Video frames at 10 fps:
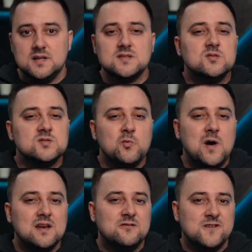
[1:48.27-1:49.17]
That's also
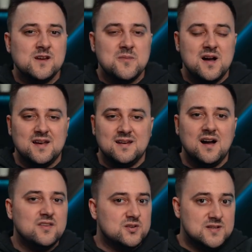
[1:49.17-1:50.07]
why in Figma and
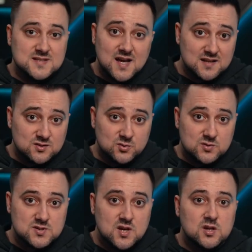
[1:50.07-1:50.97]
other design
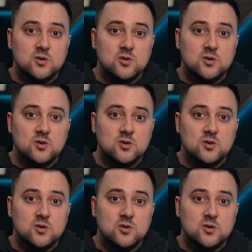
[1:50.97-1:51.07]
tools,